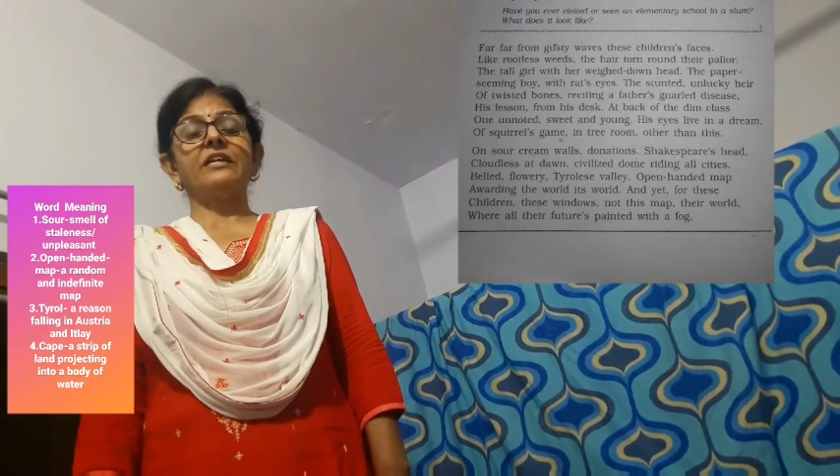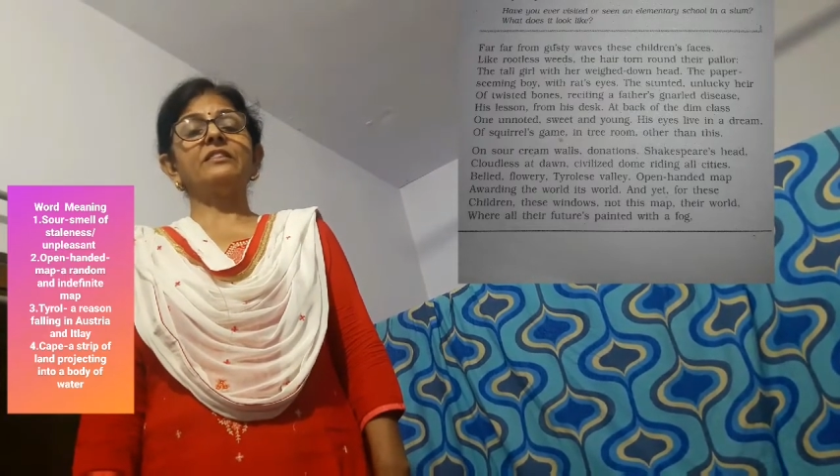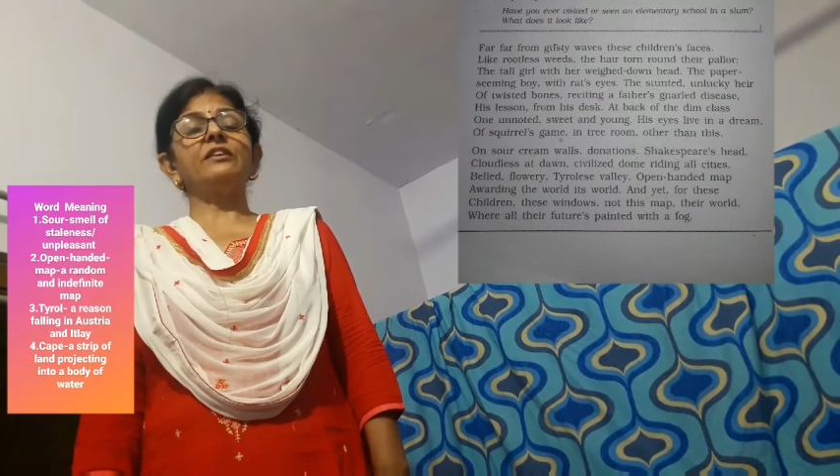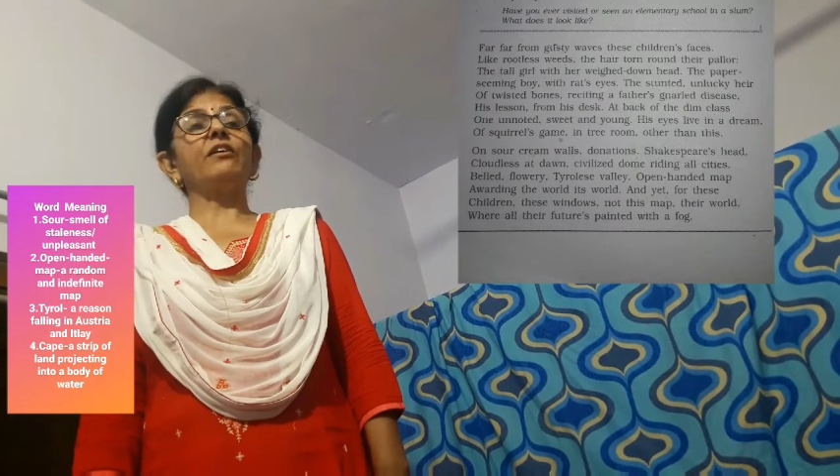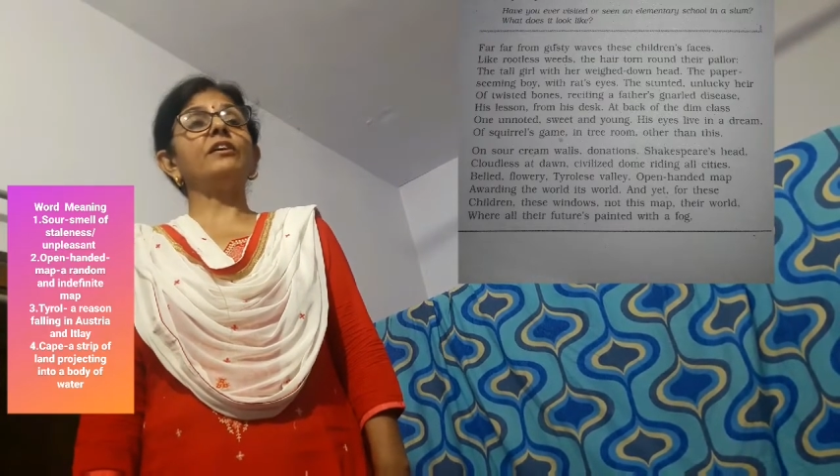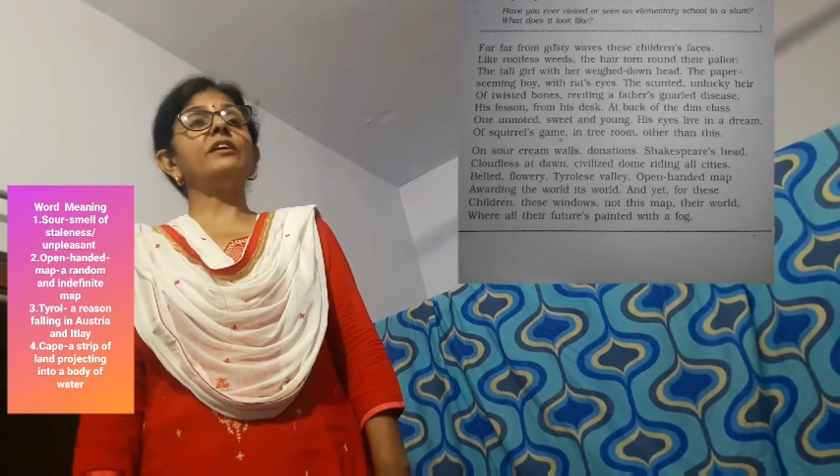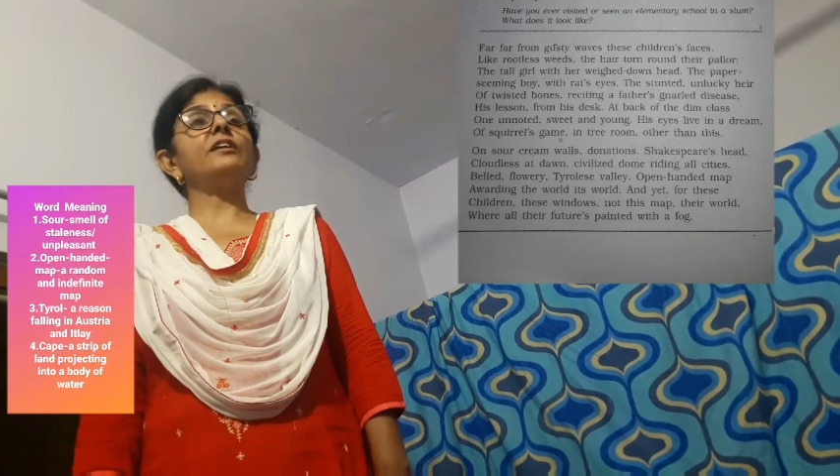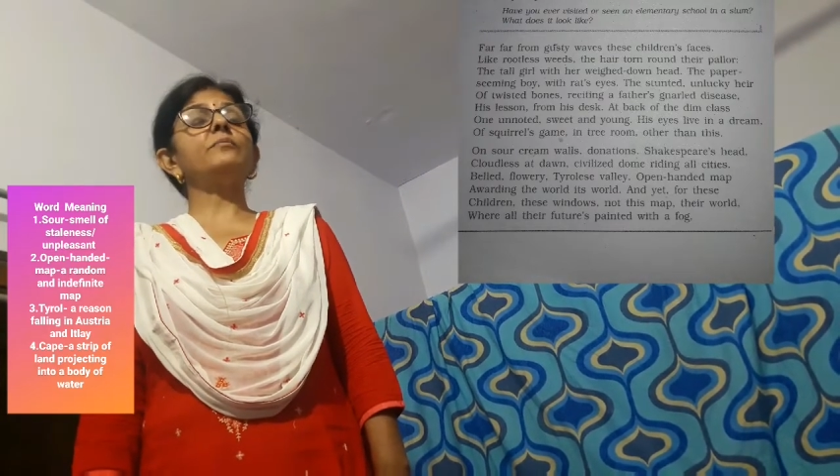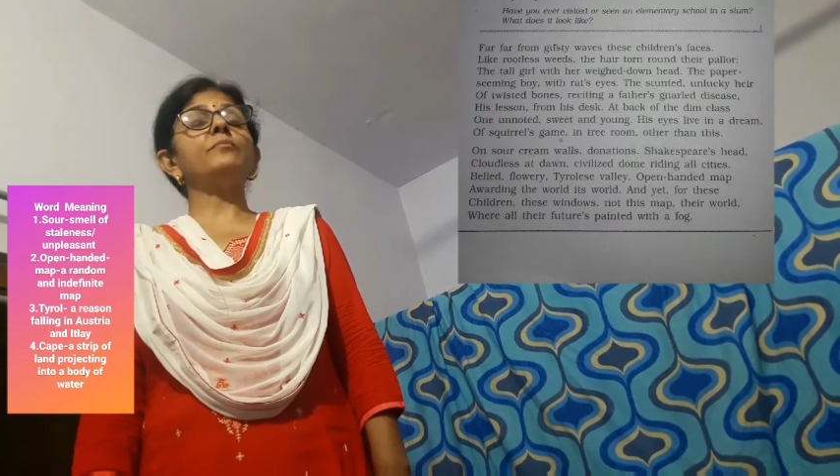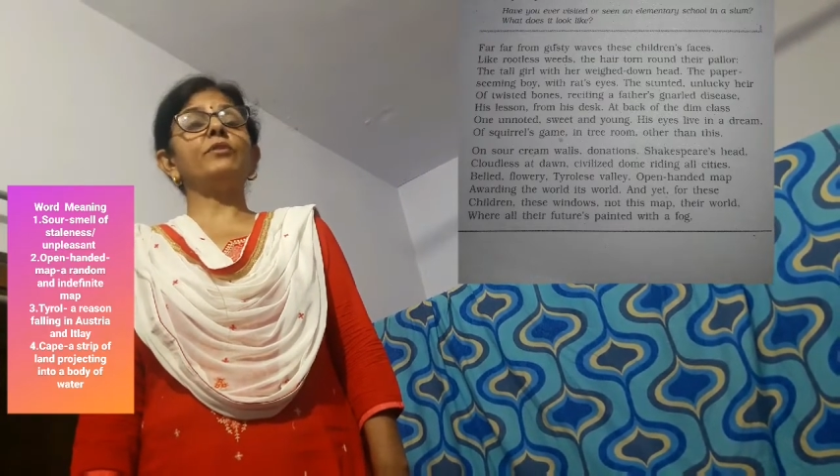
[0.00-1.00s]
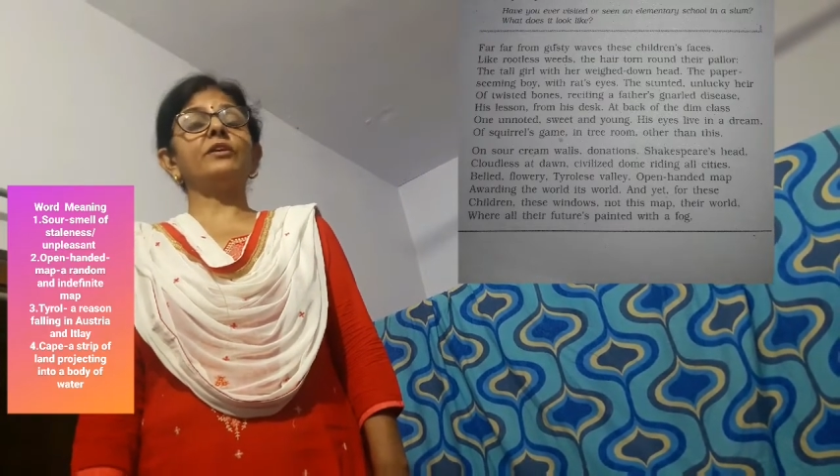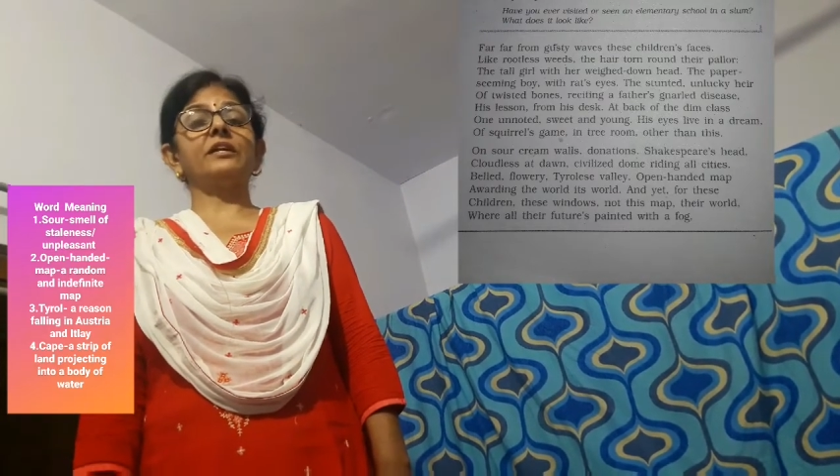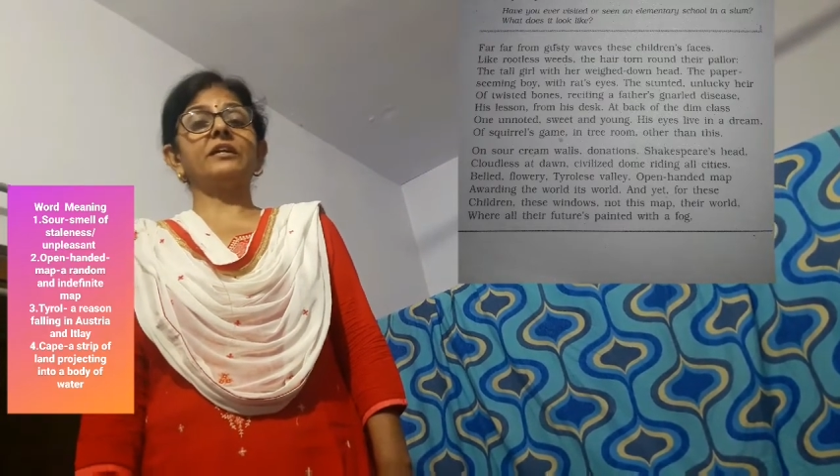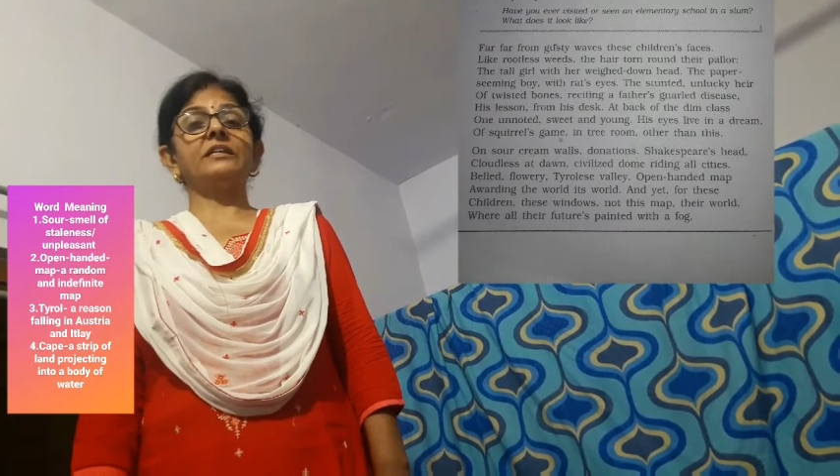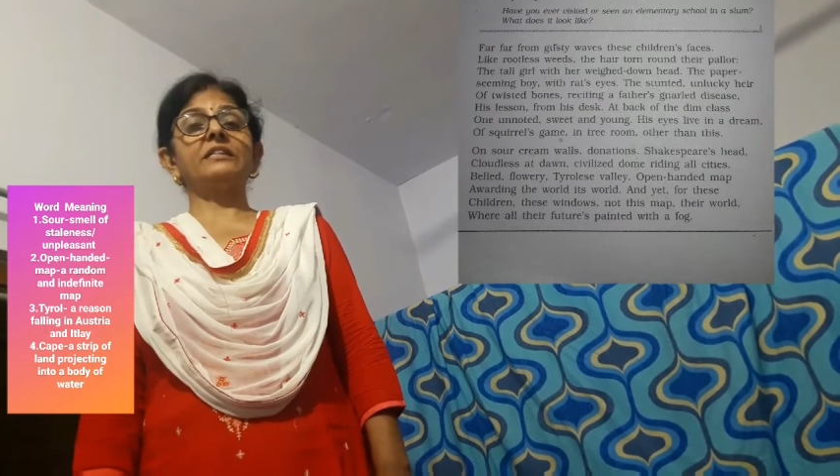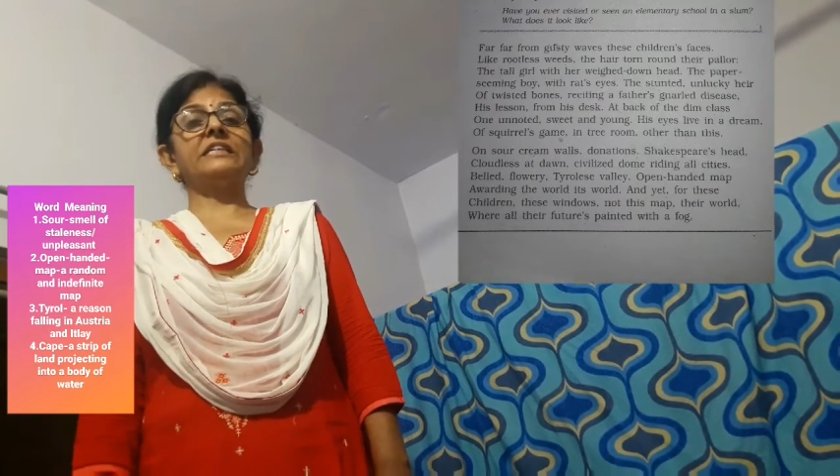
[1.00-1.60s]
In the early morning,